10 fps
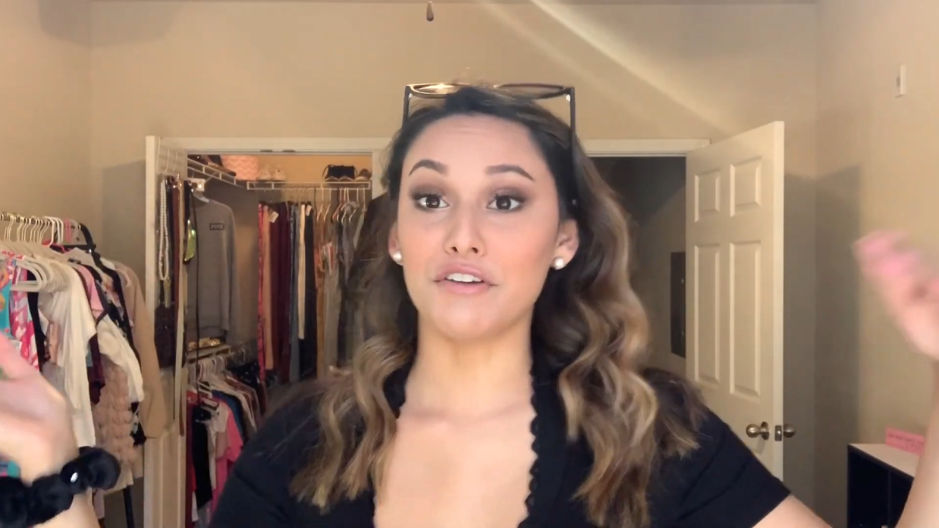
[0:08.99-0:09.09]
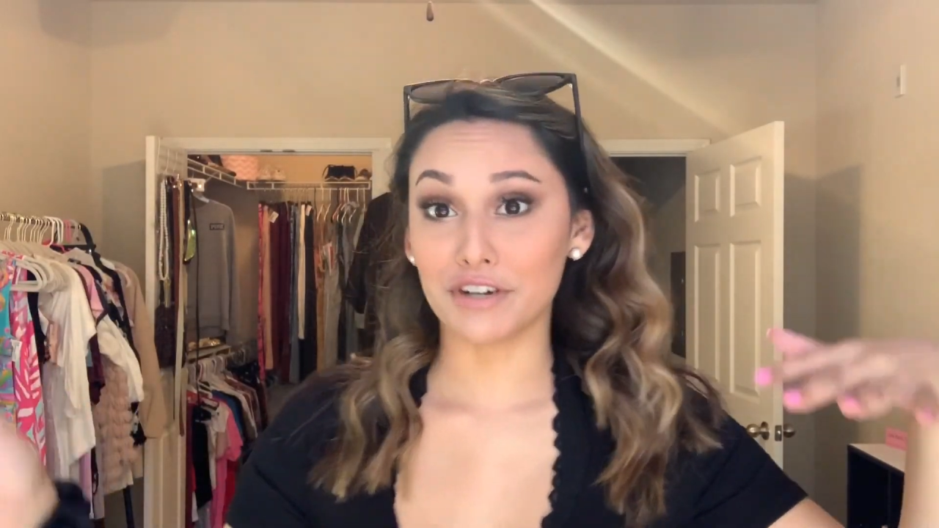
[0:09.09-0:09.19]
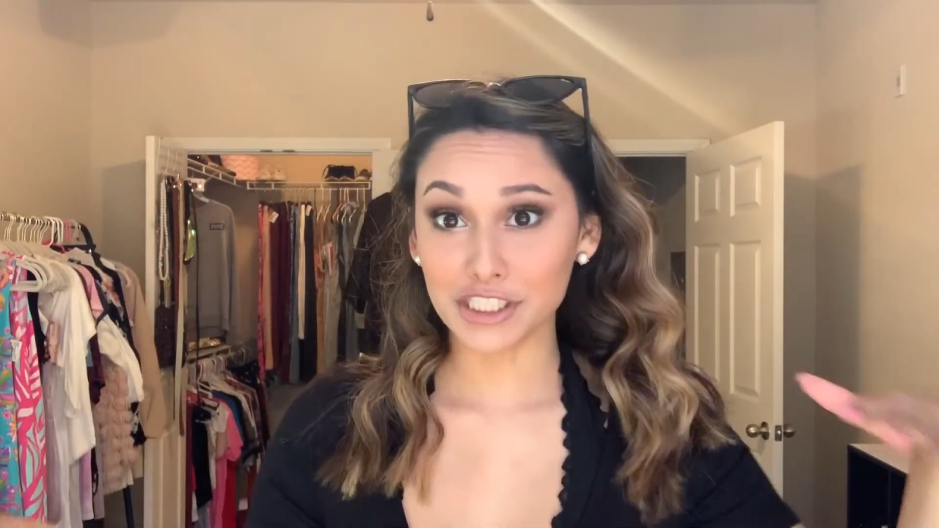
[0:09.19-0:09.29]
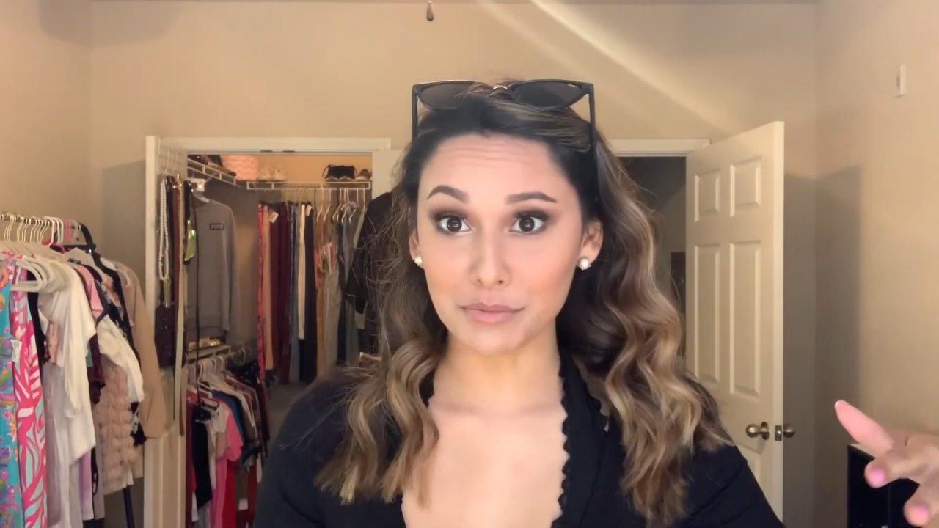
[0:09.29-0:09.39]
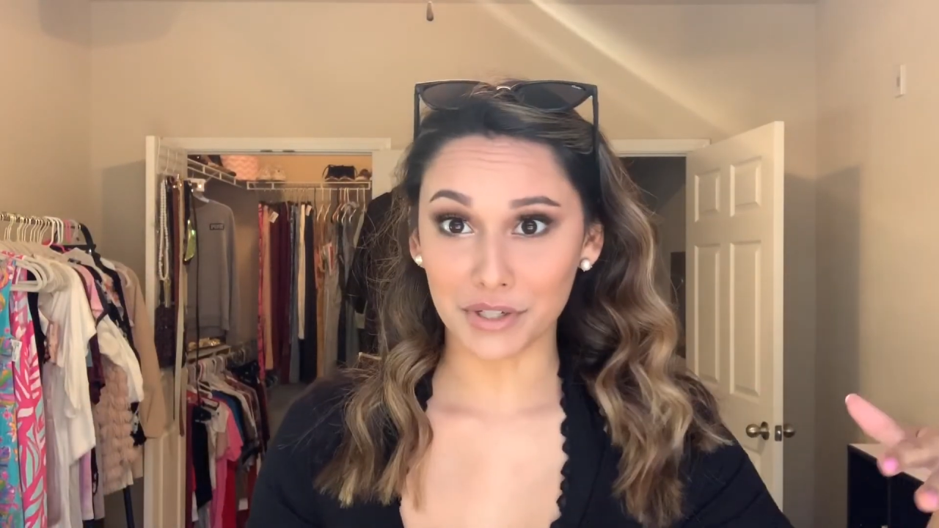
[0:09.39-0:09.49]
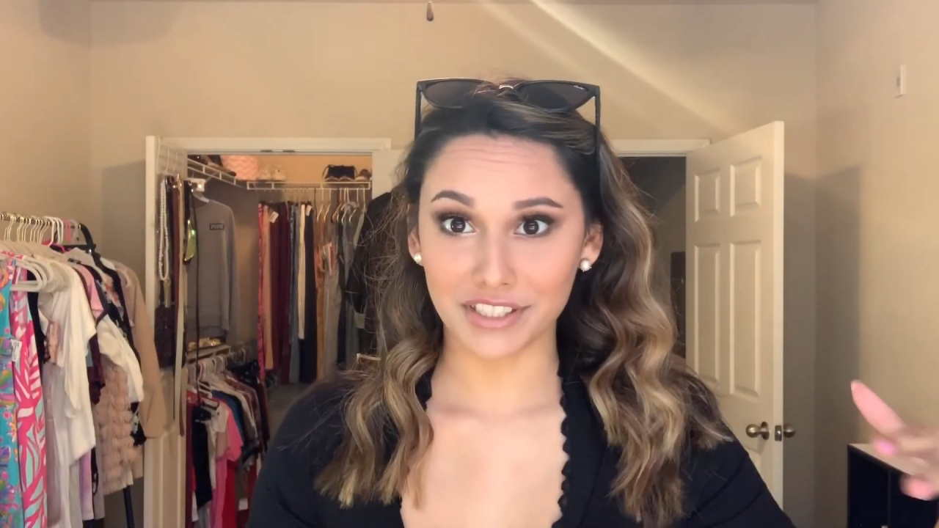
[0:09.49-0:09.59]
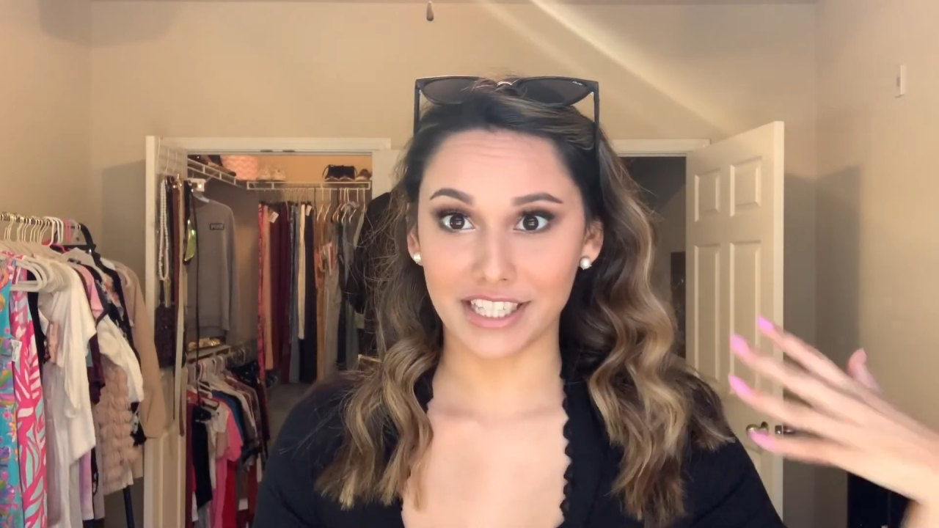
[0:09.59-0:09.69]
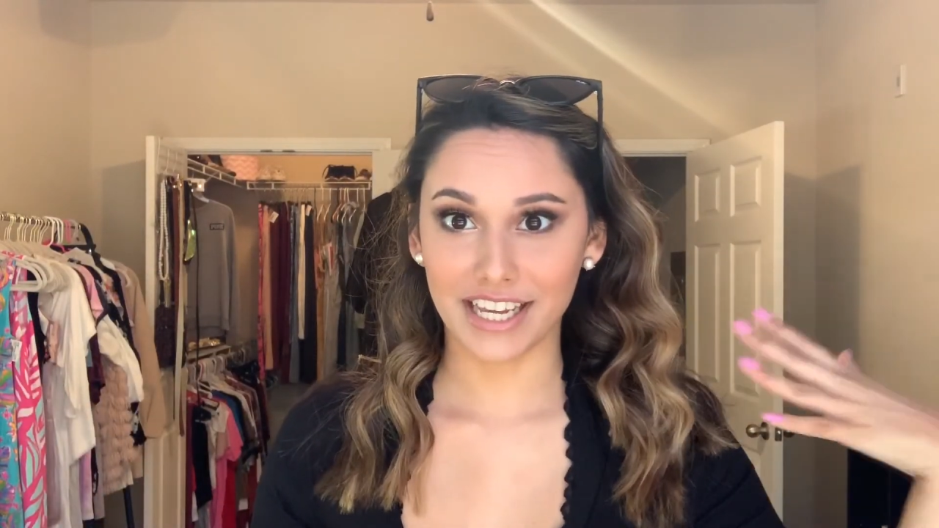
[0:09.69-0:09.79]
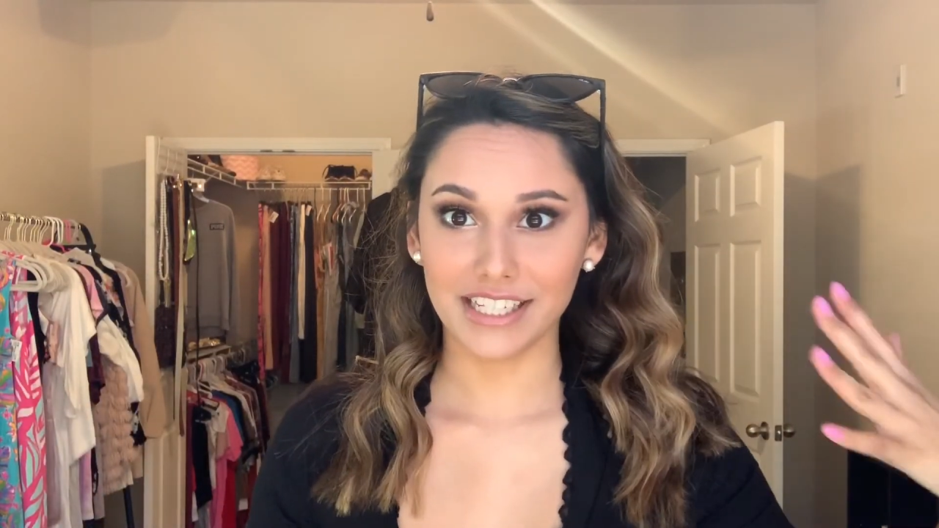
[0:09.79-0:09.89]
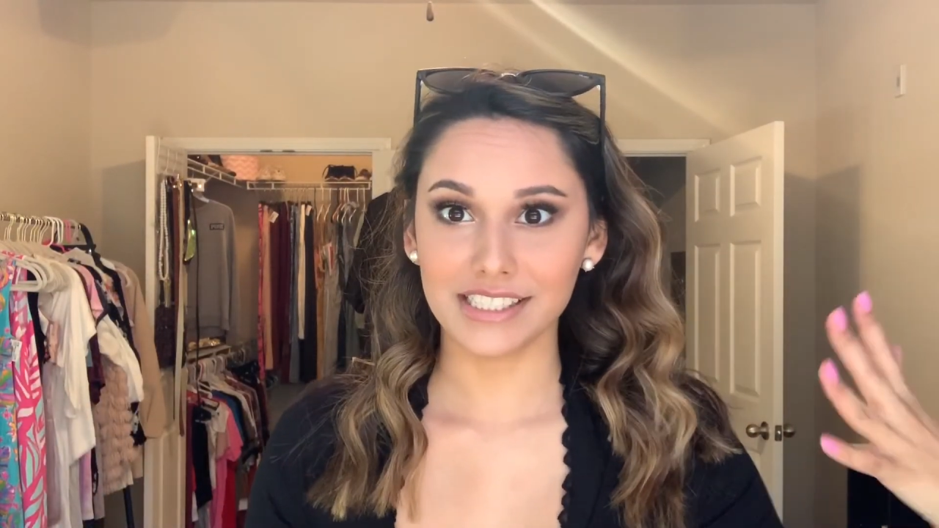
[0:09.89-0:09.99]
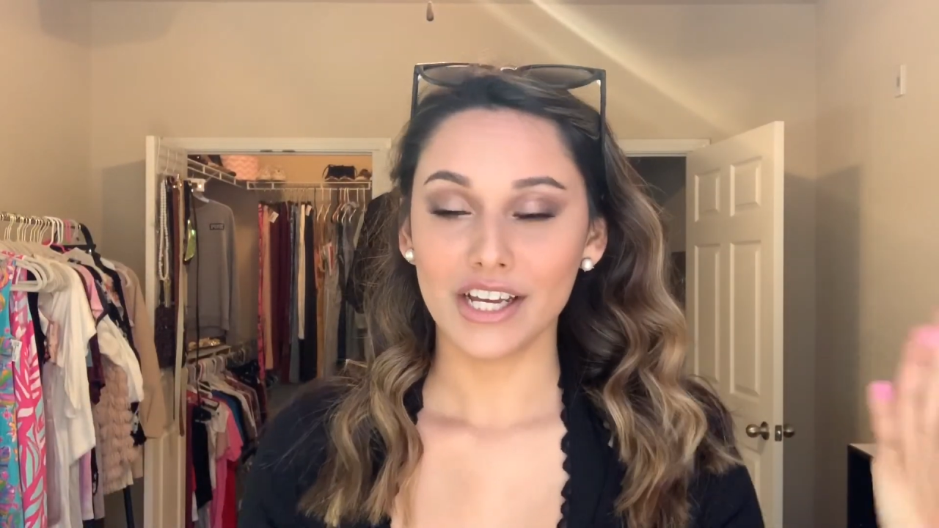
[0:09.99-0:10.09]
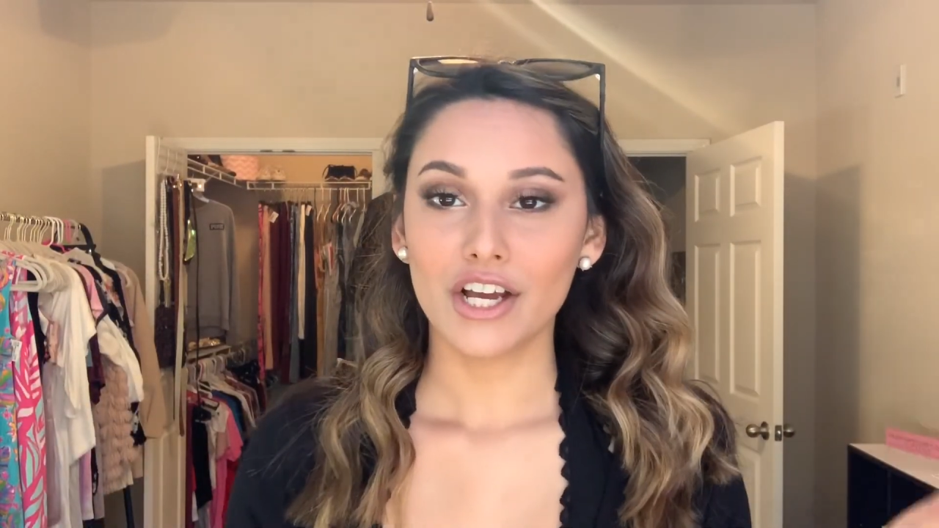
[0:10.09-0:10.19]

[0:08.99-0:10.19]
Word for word: friend's birthdays.